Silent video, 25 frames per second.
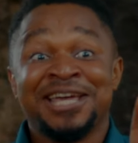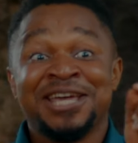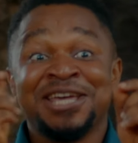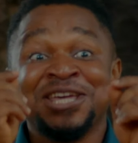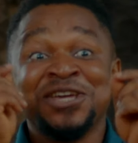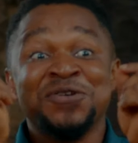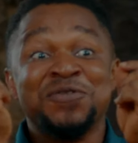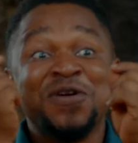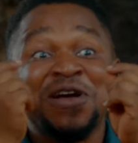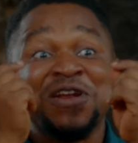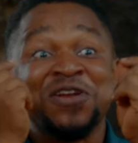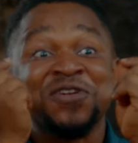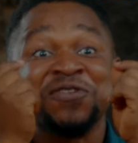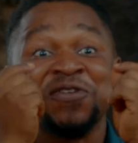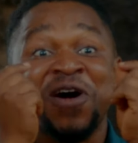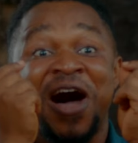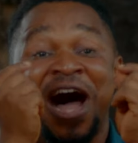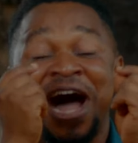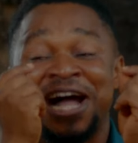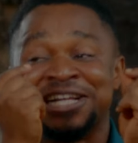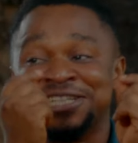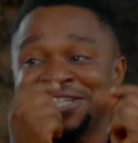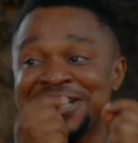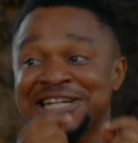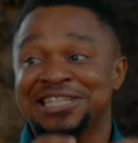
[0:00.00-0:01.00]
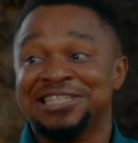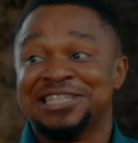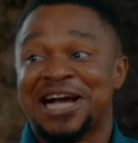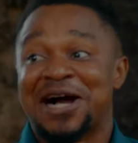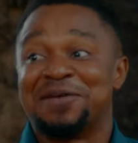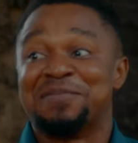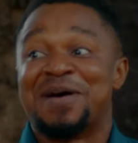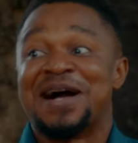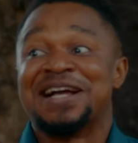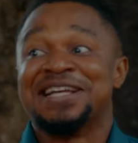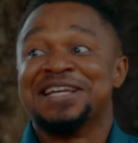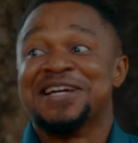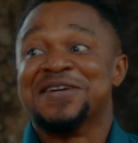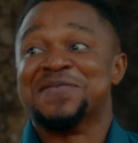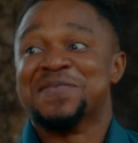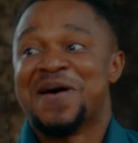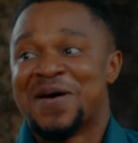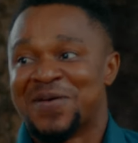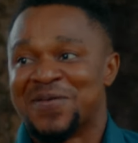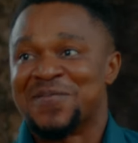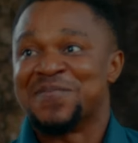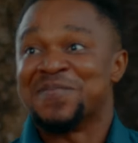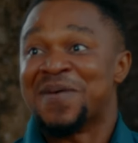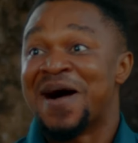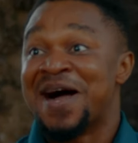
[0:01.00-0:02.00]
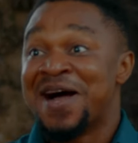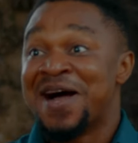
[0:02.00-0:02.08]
You will not any jam I hear, Maruma.